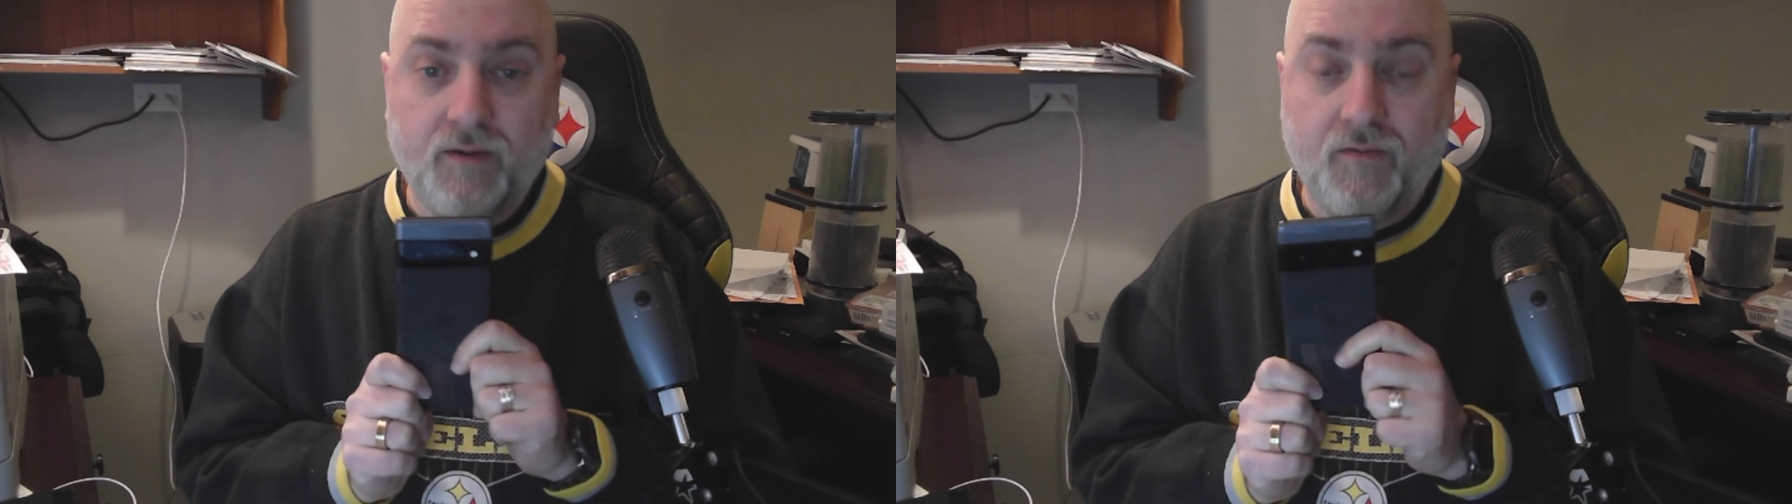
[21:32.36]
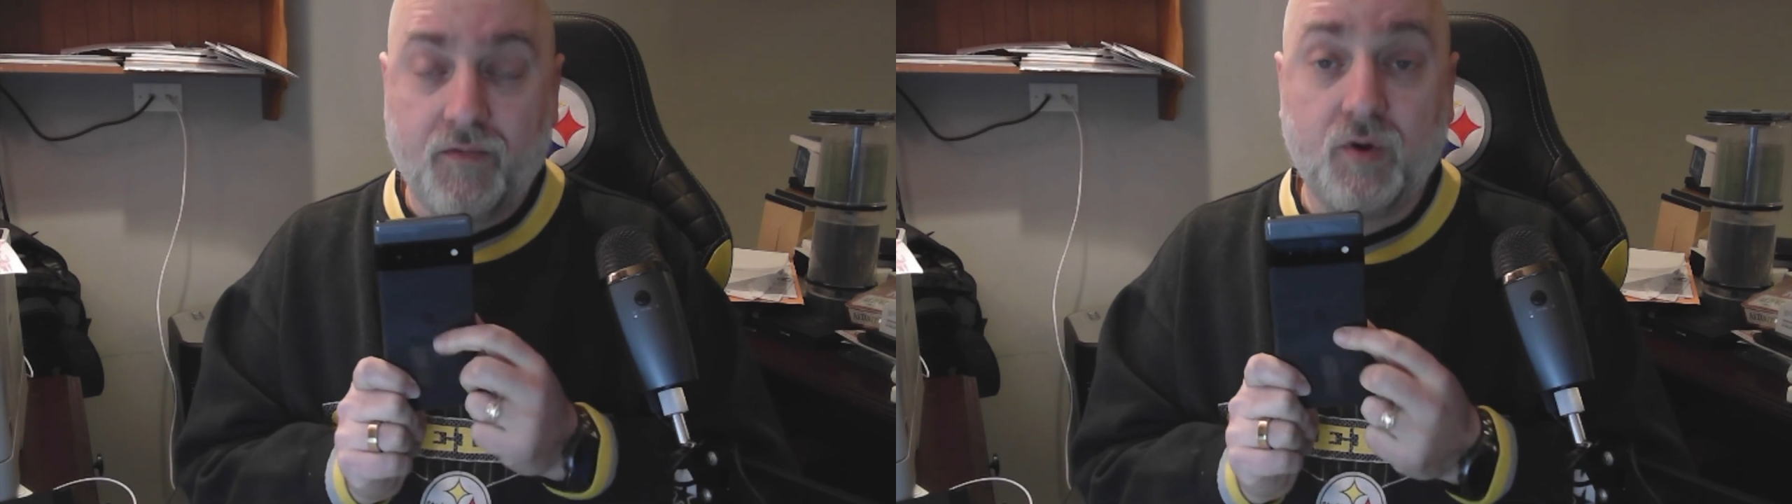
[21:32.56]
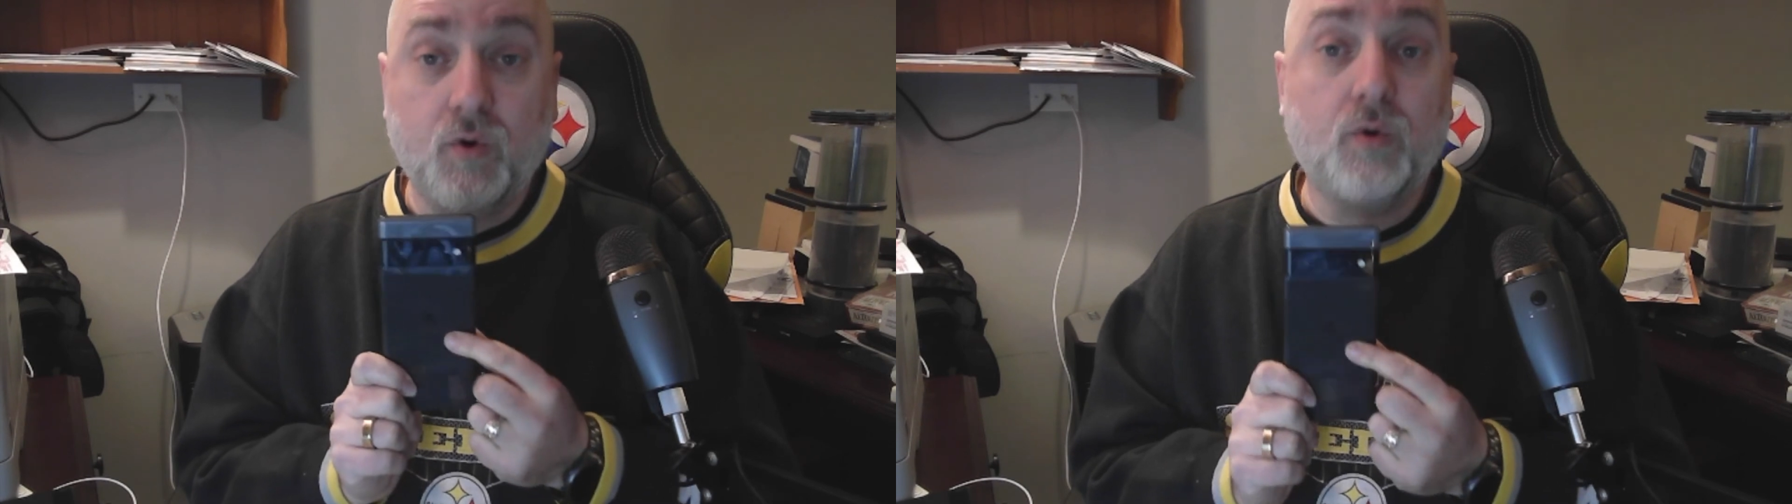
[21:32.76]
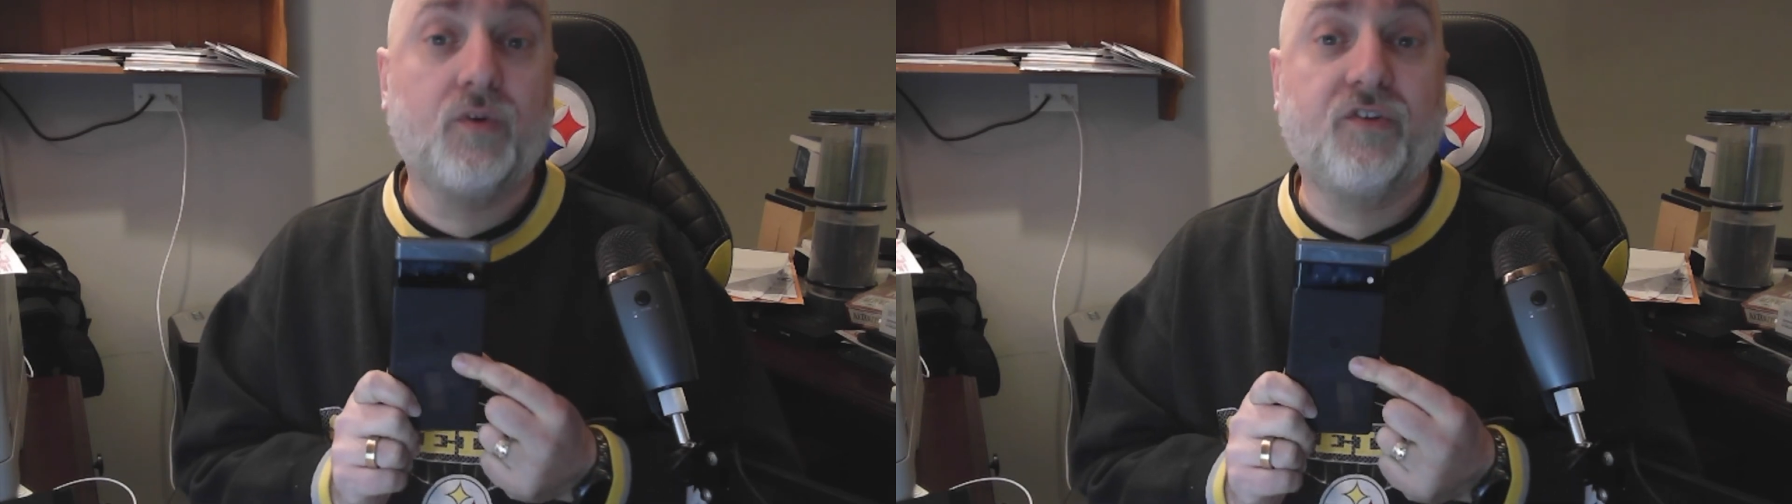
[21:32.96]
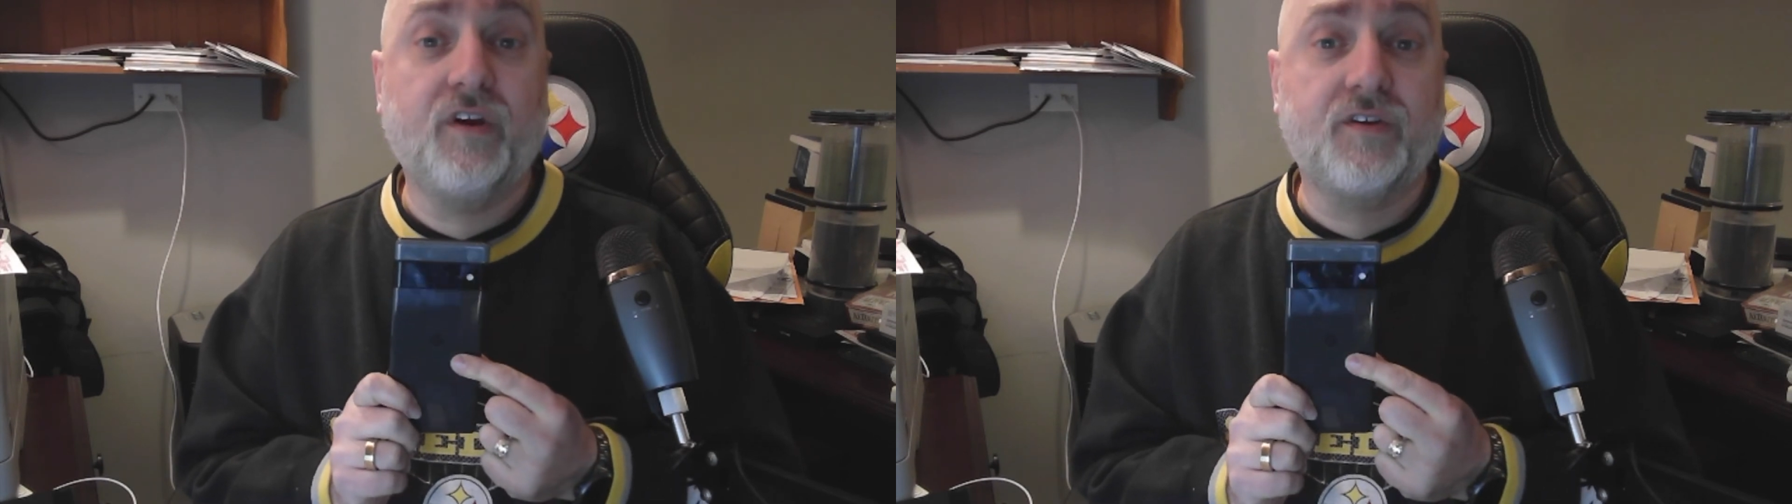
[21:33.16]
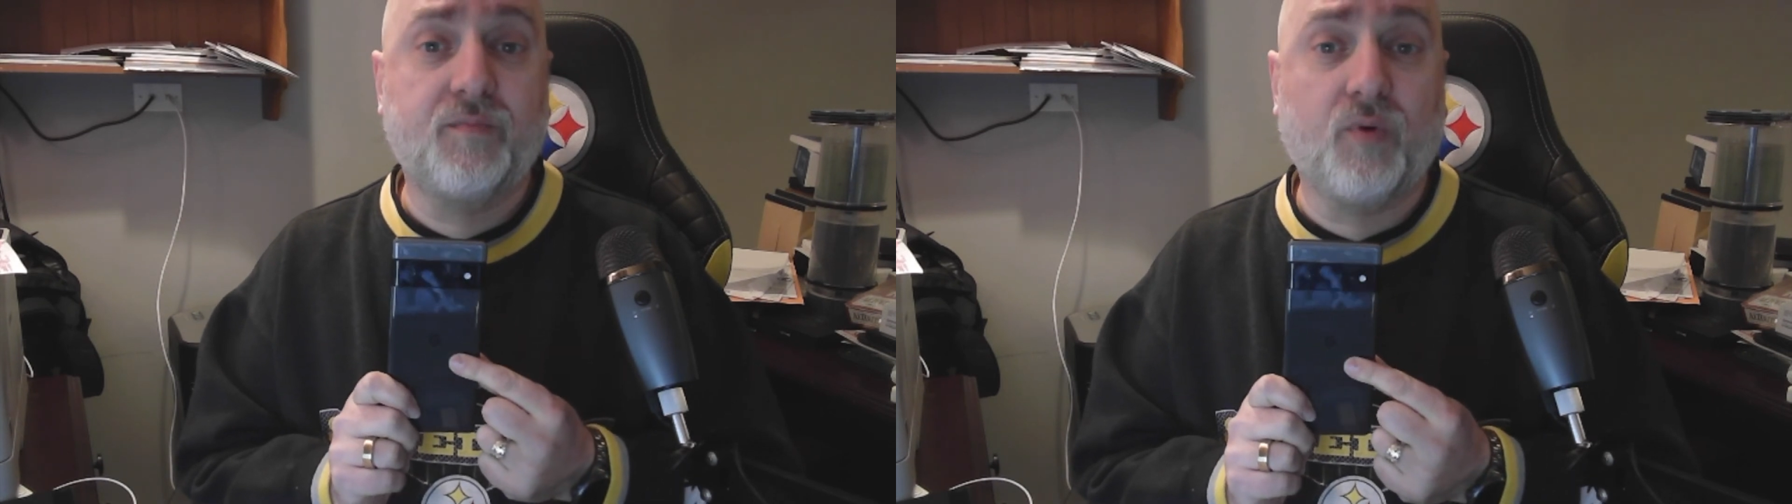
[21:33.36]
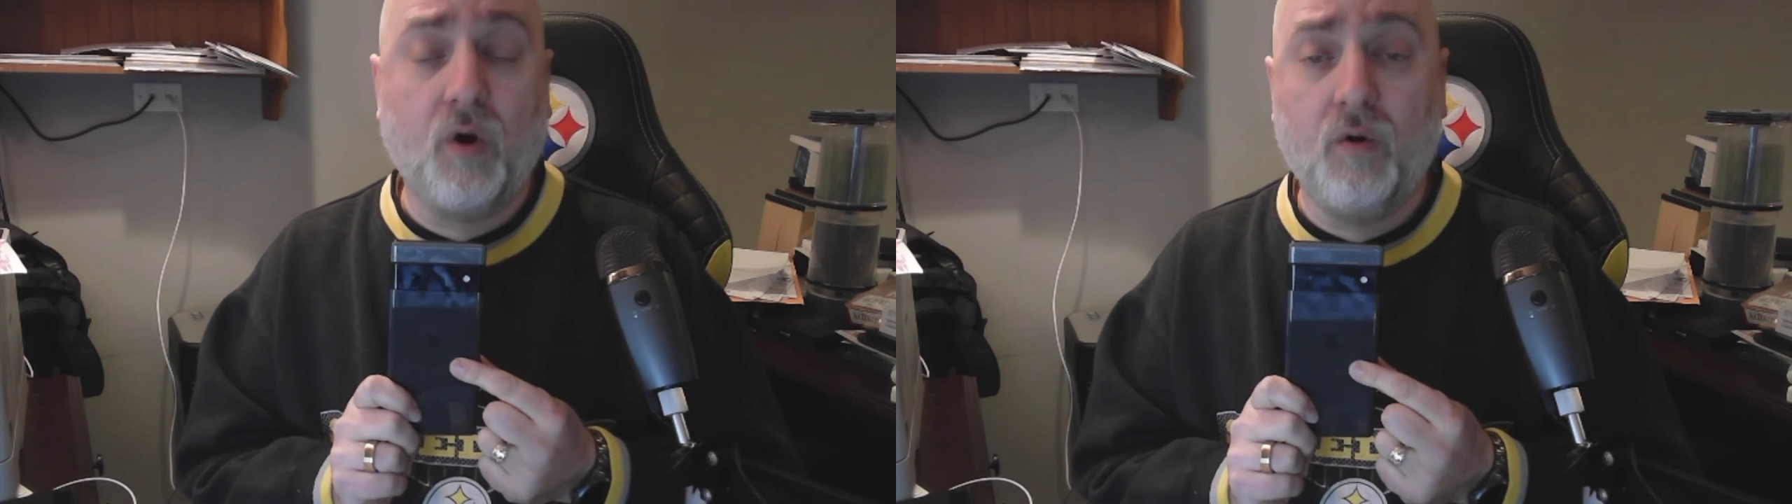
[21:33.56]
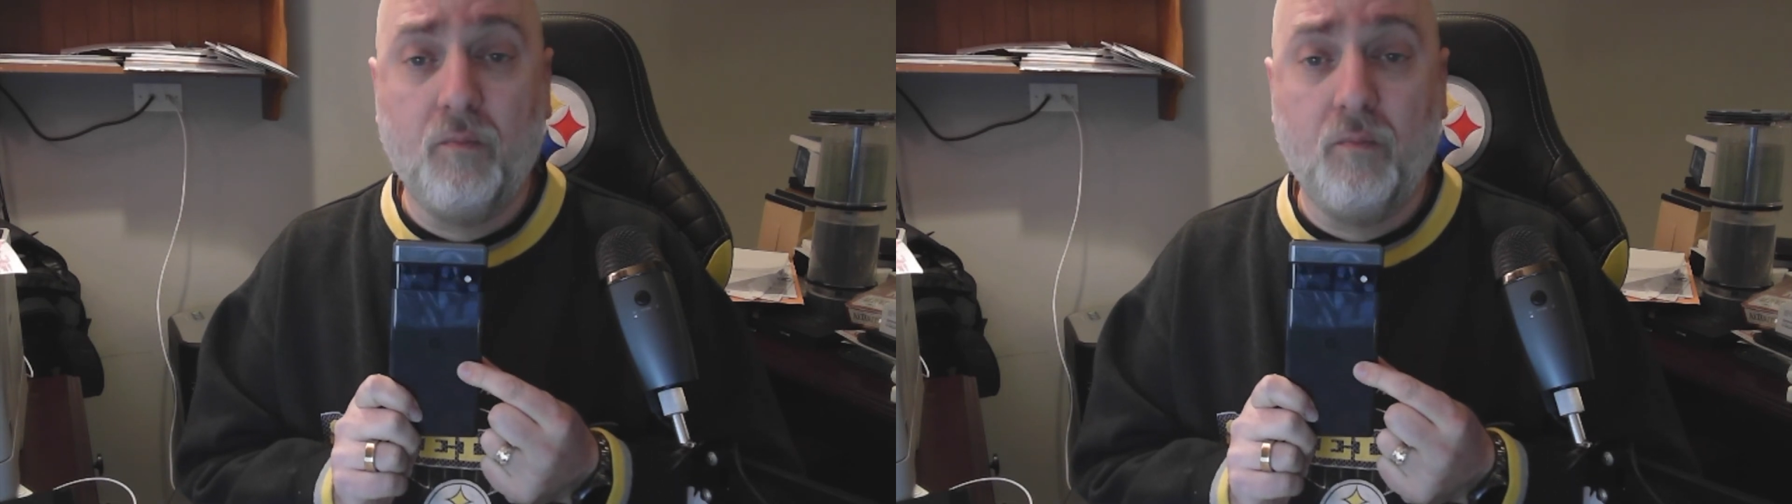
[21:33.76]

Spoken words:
the Google 6 Pro